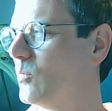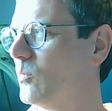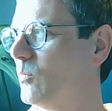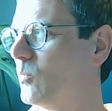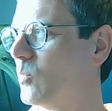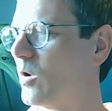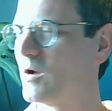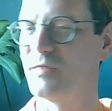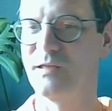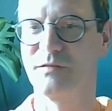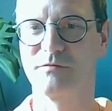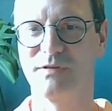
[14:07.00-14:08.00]
what I
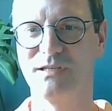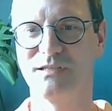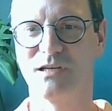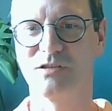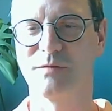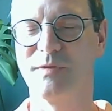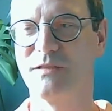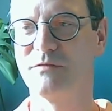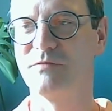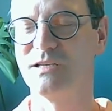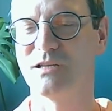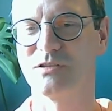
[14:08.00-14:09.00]
think the research
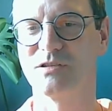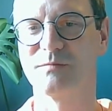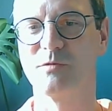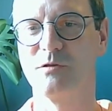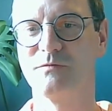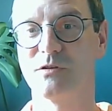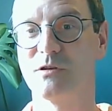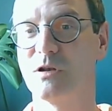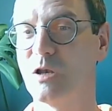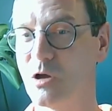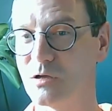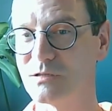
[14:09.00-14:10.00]
has moved on a
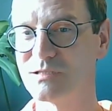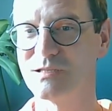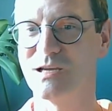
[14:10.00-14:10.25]
lot,